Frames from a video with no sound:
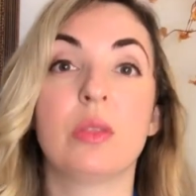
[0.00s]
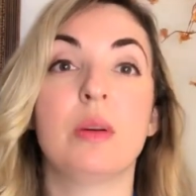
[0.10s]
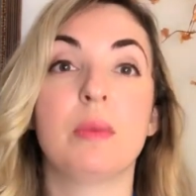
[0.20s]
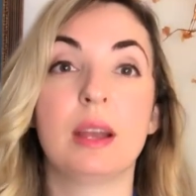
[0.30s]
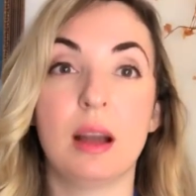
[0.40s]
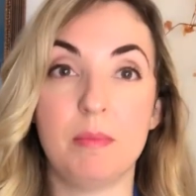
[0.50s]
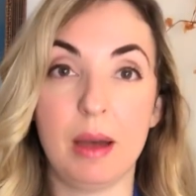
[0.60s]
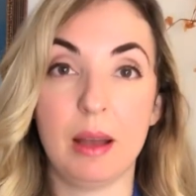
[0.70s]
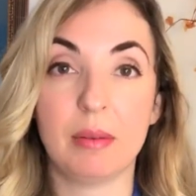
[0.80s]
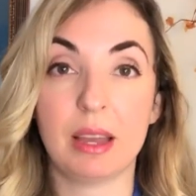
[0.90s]
then we come
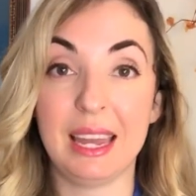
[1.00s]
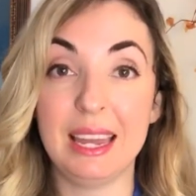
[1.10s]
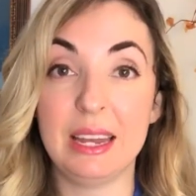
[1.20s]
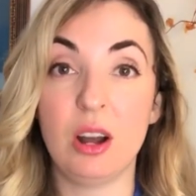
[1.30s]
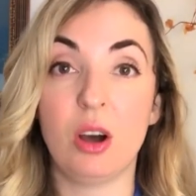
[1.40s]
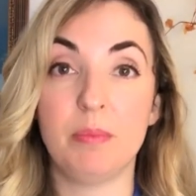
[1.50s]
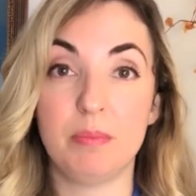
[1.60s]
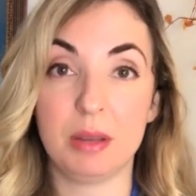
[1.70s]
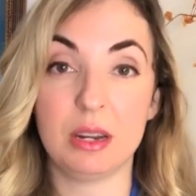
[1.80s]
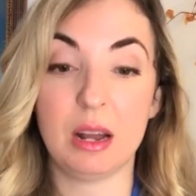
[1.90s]
back in on
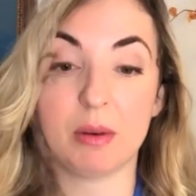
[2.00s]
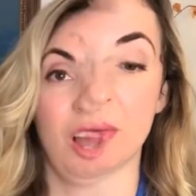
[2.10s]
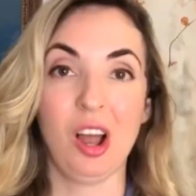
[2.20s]
beat number one.